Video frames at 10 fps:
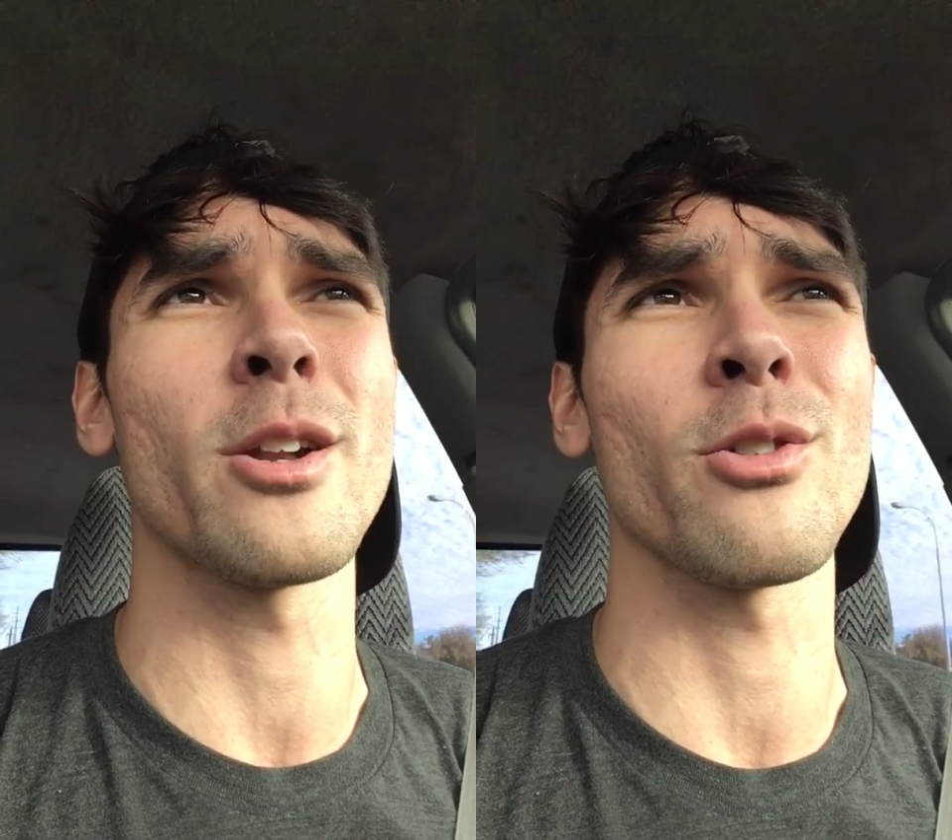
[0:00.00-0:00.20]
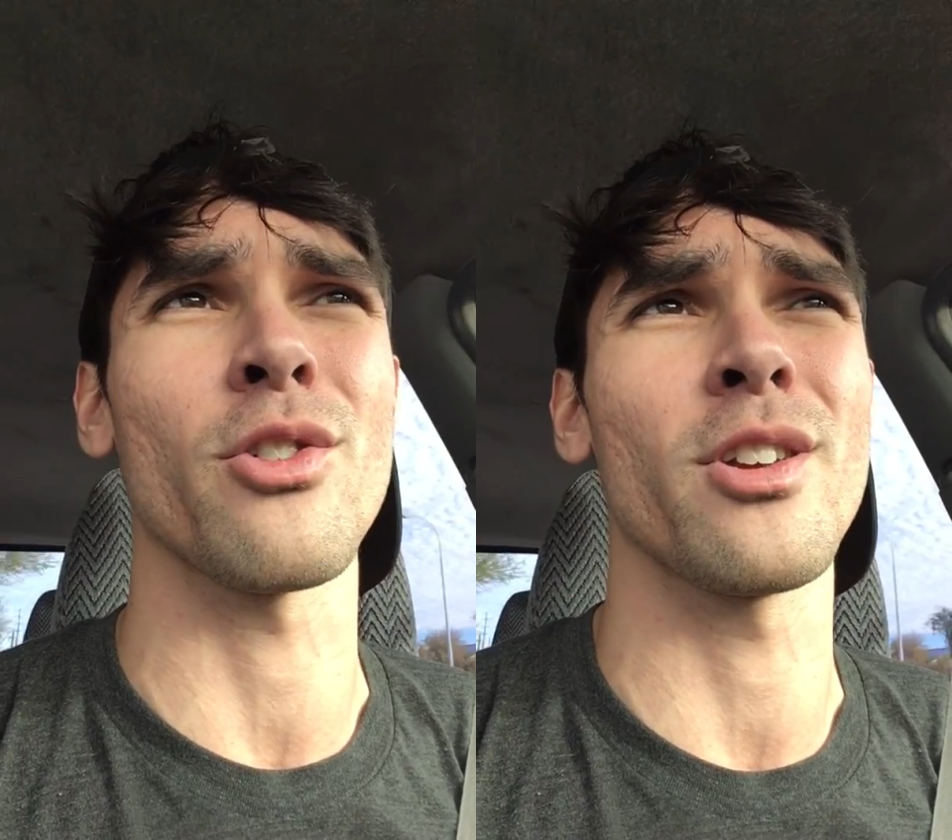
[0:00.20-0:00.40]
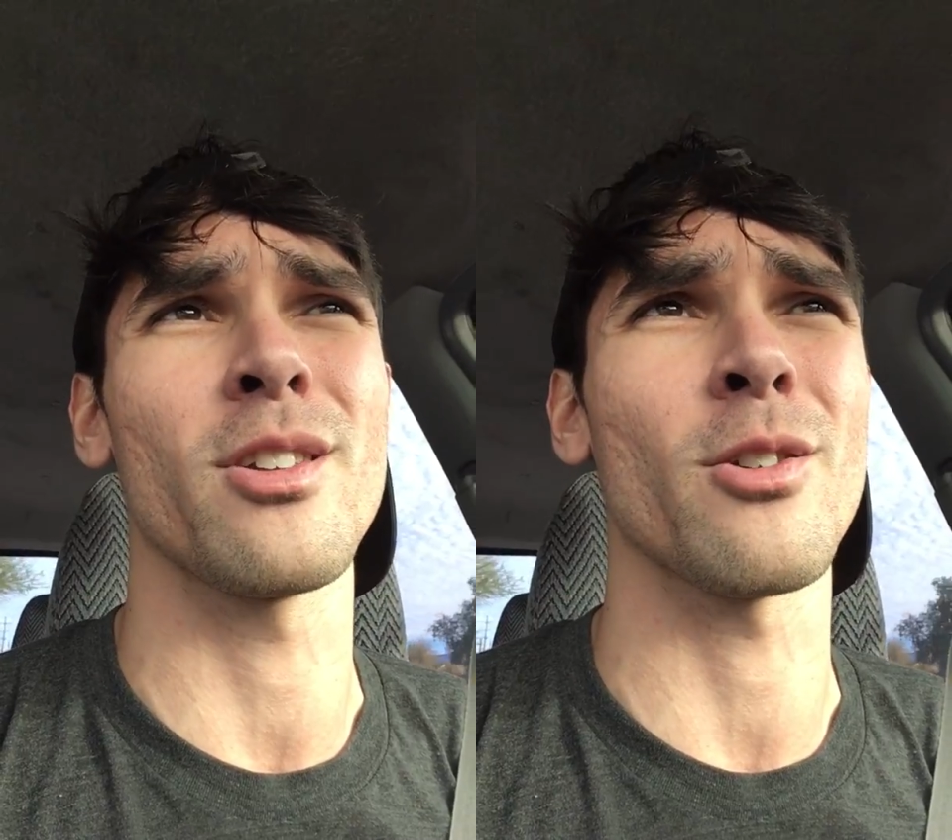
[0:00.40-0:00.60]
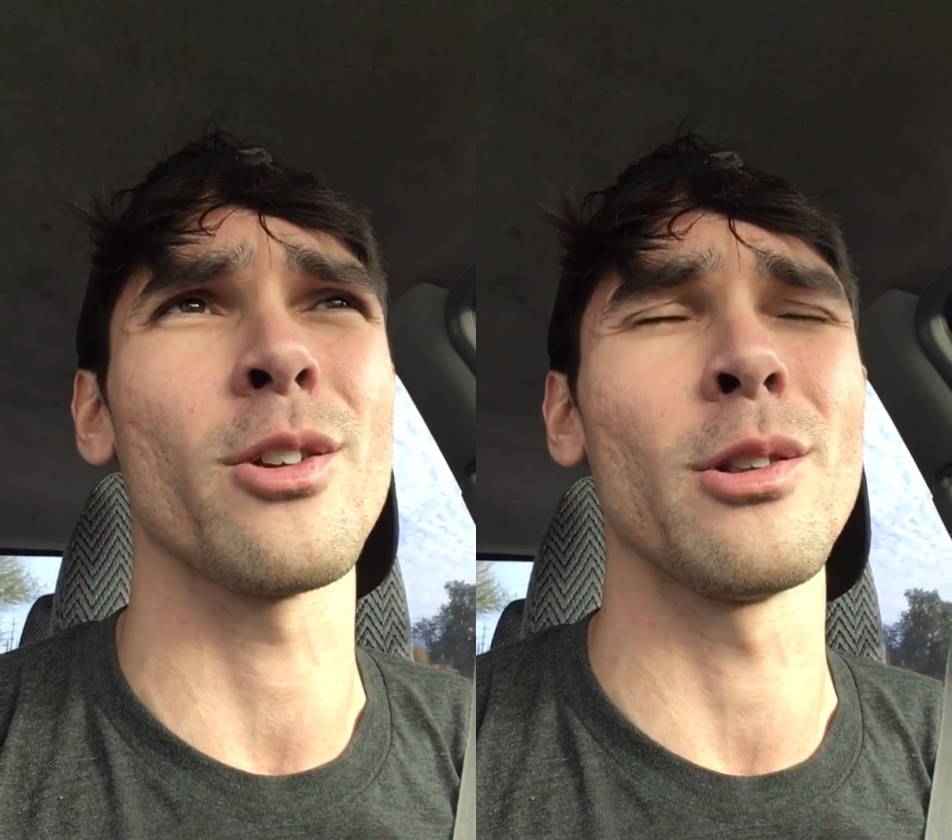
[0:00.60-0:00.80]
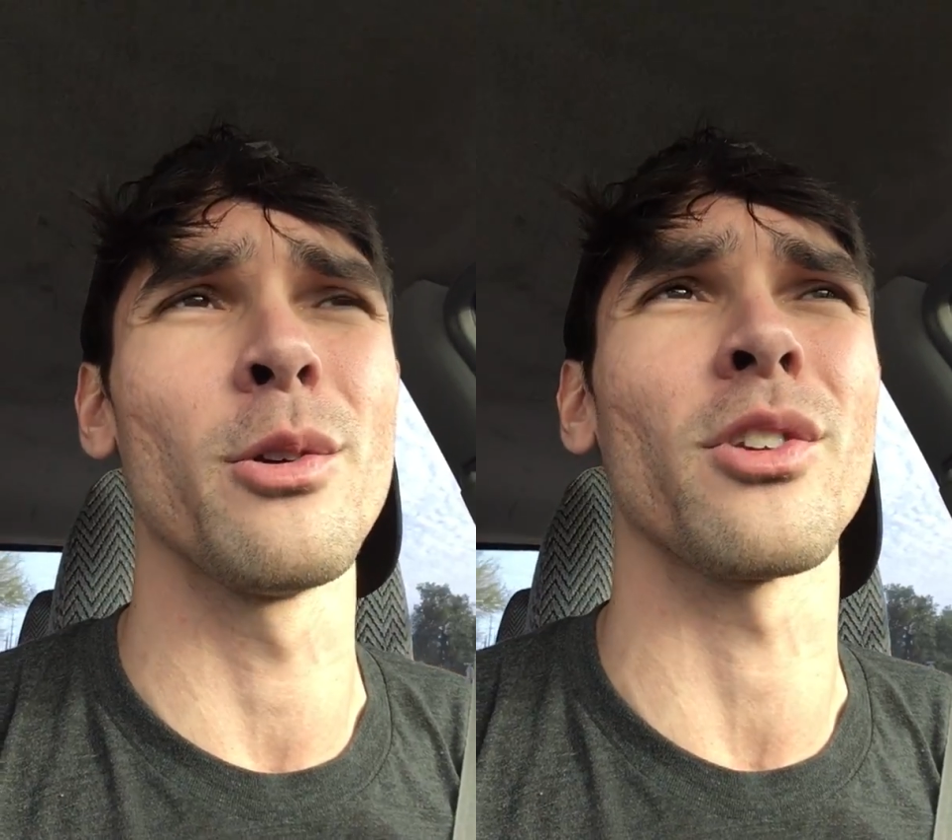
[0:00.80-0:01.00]
energy, and are
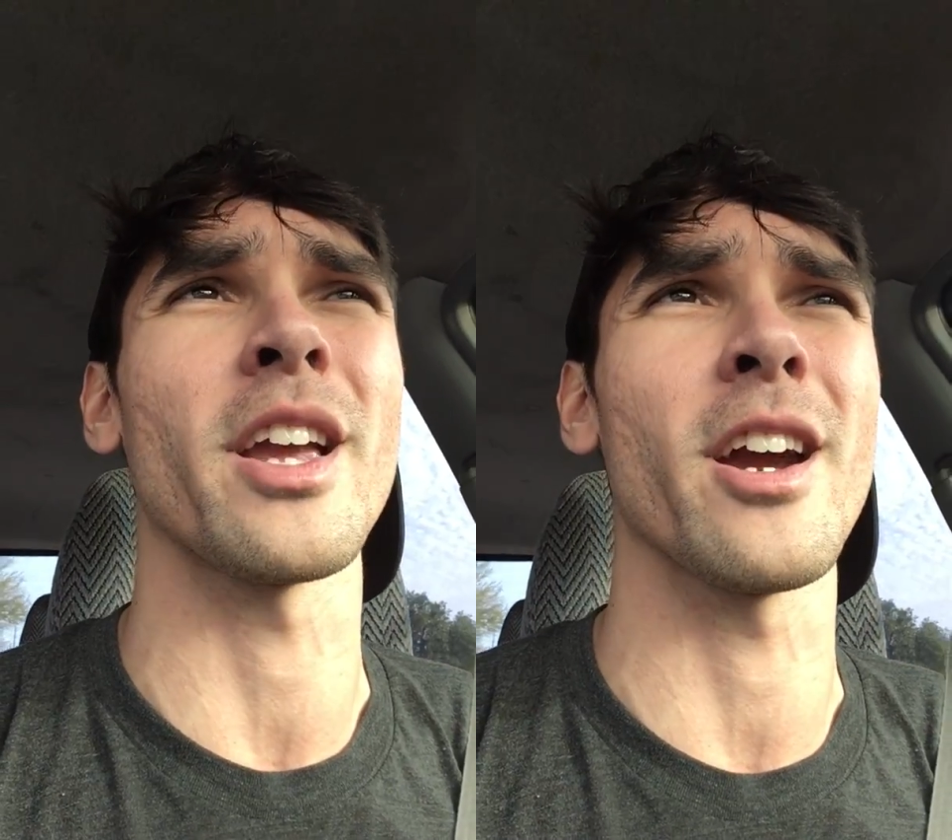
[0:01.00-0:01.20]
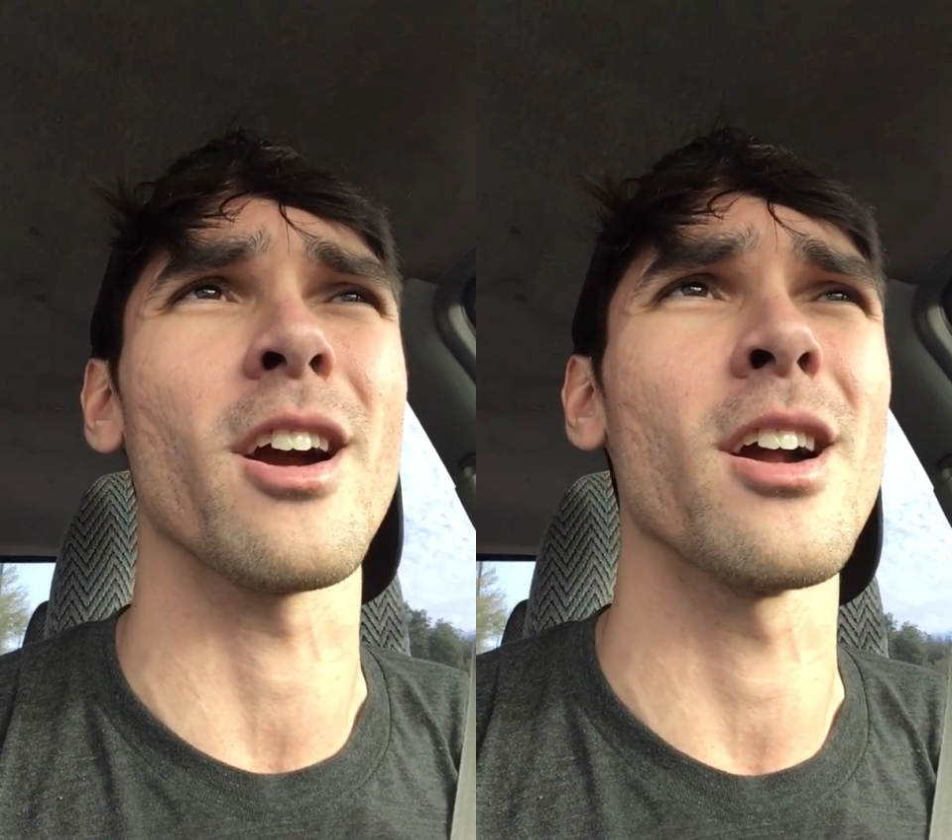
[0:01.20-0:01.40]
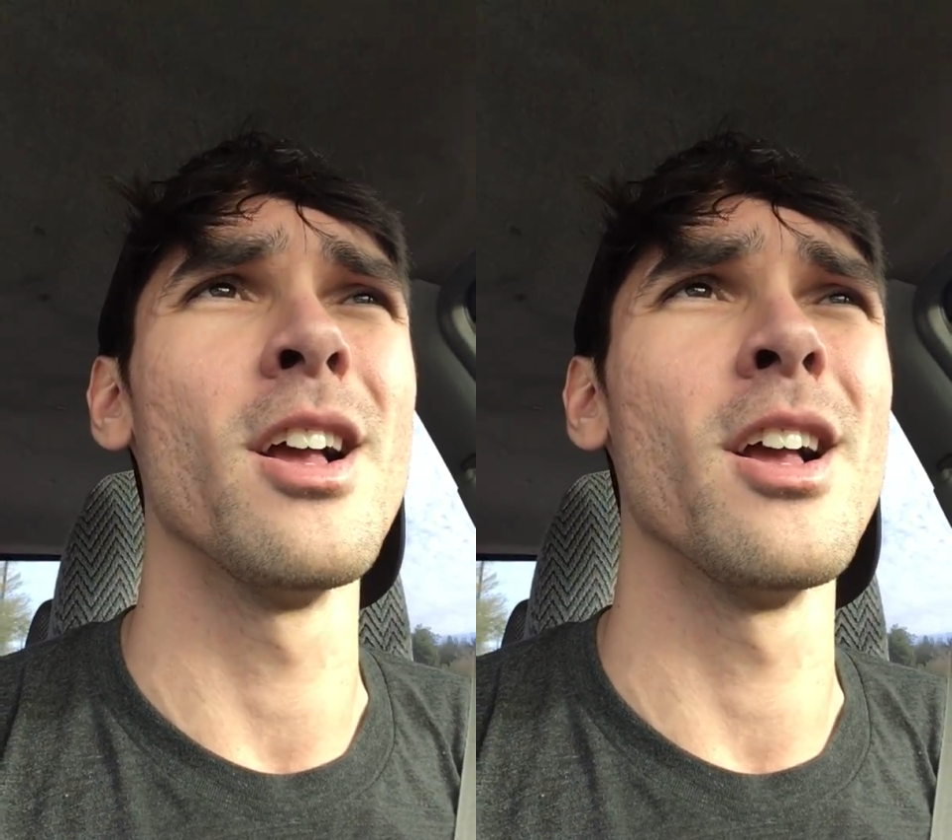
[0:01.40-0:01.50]
you losing hair?